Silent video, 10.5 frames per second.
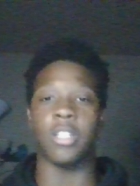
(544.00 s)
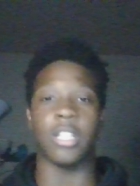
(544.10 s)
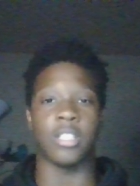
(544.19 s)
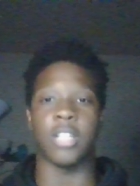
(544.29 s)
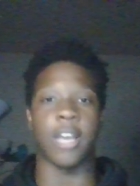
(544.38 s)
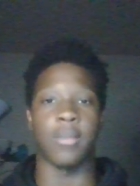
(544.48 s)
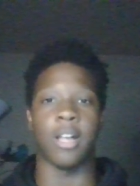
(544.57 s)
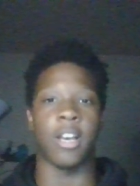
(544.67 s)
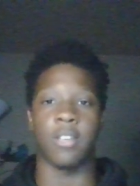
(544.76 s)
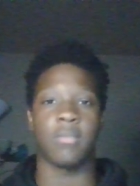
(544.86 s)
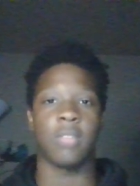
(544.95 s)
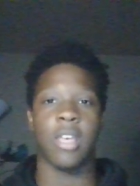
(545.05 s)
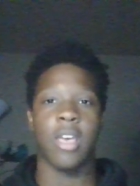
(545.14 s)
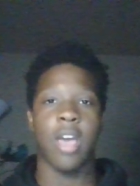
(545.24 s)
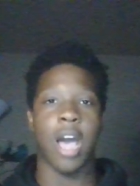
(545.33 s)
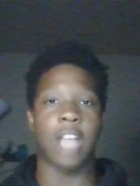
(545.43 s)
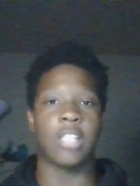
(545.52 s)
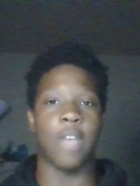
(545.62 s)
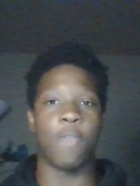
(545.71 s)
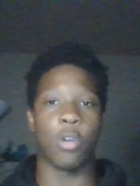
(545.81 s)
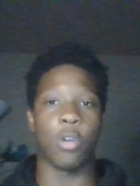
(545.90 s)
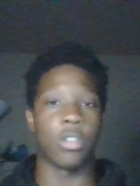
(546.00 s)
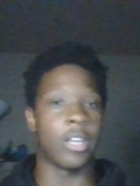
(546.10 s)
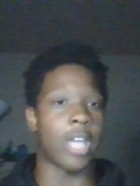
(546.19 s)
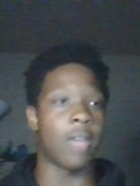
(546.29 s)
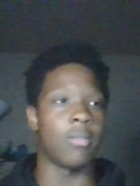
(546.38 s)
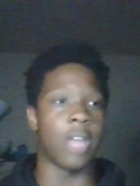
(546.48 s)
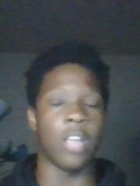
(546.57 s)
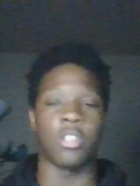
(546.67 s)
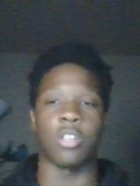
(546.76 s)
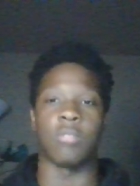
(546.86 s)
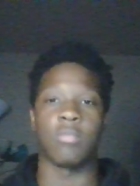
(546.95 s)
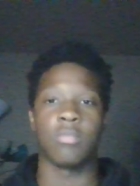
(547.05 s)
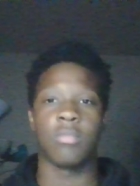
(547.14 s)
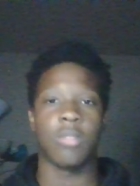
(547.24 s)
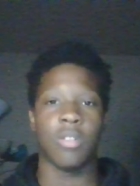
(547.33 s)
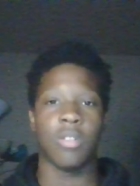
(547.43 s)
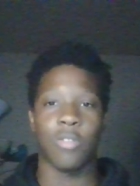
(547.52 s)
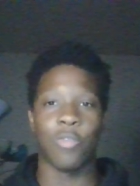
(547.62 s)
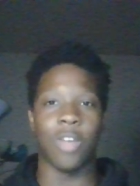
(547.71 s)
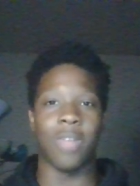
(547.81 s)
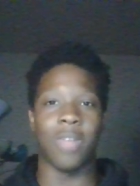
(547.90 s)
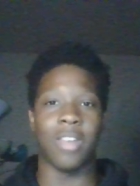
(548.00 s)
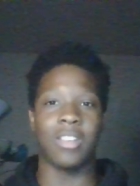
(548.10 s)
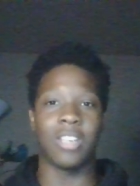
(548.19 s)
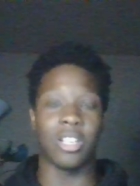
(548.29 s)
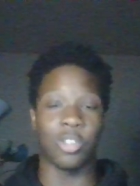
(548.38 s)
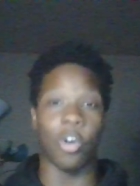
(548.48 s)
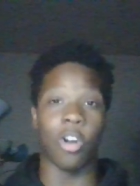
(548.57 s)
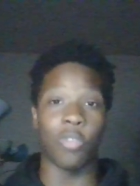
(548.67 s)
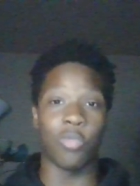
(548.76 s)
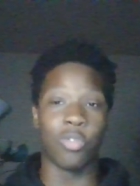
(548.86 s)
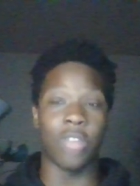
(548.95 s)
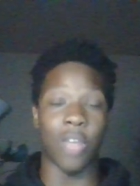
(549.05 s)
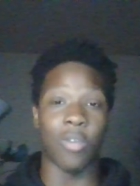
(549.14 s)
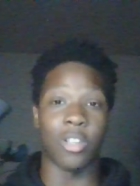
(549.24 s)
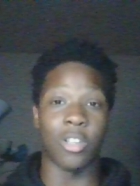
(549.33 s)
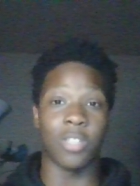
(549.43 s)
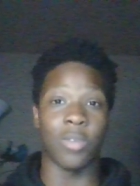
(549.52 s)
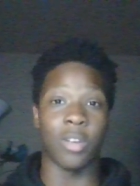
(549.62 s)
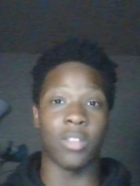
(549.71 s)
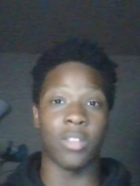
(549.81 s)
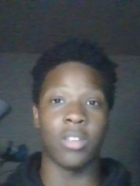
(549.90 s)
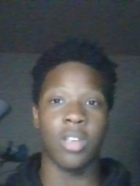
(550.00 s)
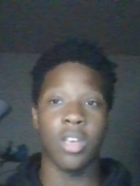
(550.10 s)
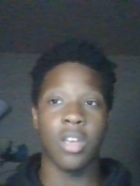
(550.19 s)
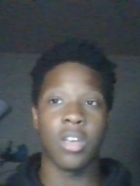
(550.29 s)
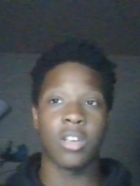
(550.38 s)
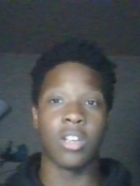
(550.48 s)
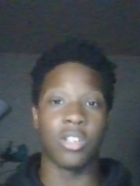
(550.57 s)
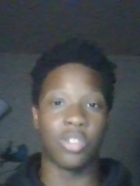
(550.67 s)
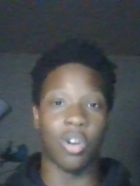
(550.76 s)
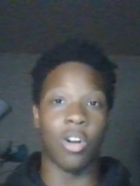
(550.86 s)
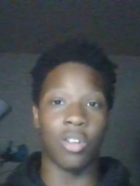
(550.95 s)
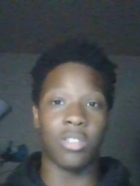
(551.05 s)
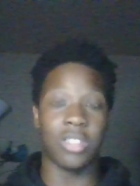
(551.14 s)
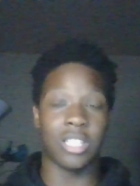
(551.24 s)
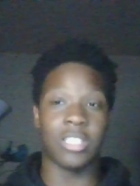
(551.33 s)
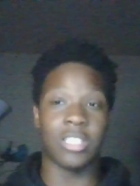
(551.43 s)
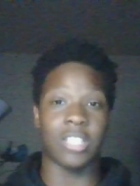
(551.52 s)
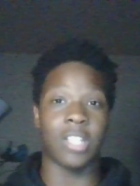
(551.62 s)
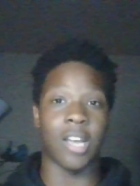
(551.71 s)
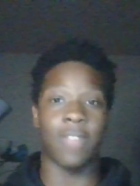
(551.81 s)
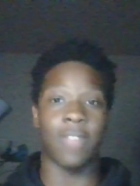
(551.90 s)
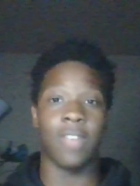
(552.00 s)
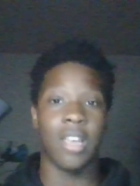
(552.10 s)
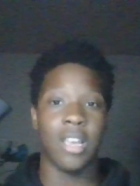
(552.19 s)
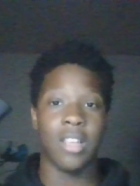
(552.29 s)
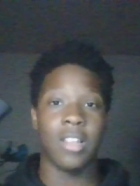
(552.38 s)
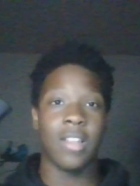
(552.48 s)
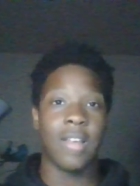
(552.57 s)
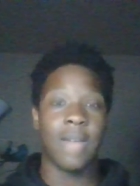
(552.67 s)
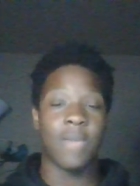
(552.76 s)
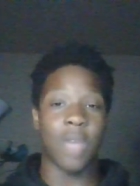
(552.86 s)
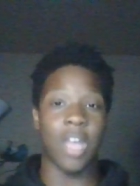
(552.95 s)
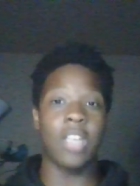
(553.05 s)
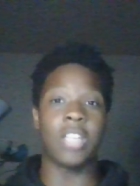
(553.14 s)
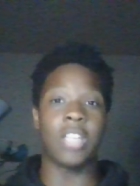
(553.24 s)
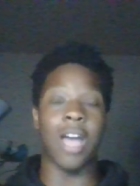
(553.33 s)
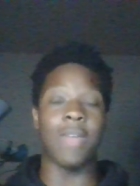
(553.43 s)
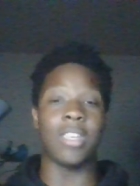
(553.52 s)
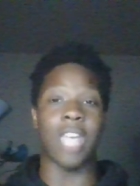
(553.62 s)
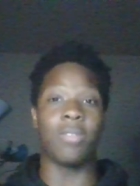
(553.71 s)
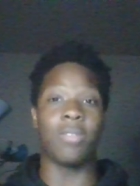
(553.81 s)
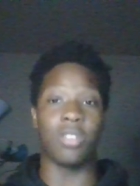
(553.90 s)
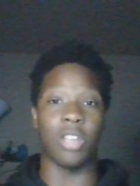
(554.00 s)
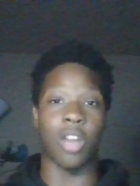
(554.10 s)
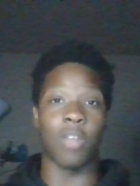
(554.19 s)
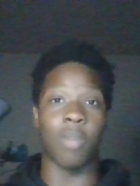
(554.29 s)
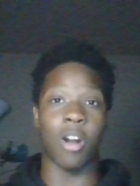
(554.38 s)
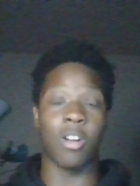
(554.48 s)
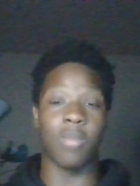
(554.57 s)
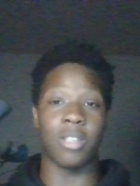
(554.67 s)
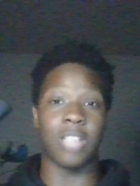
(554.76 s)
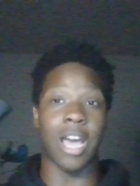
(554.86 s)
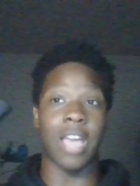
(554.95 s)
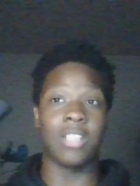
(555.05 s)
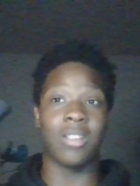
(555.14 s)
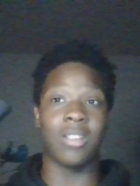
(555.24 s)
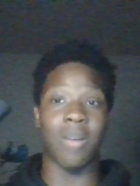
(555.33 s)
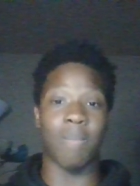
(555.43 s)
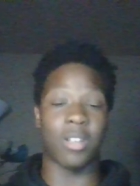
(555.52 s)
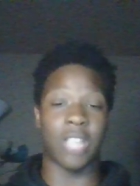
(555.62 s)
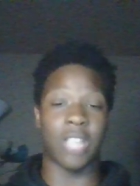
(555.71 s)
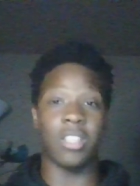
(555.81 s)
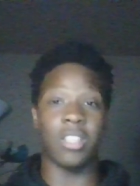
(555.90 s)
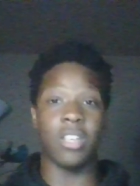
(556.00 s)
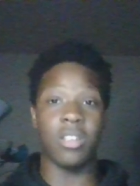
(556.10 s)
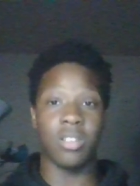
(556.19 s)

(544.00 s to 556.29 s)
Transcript: a damn lie. I said for look at nature. Women control who they want to be with, control the sex life. Anytime it came to the other partner besides protecting